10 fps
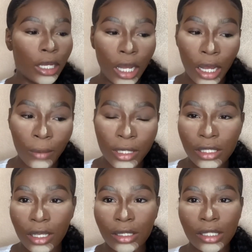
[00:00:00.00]
As you
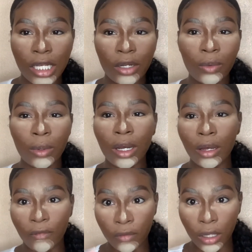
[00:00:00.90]
can see, I don't
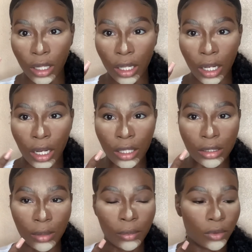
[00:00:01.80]
have a lot
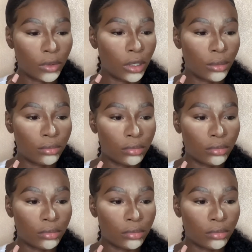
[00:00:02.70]
of powder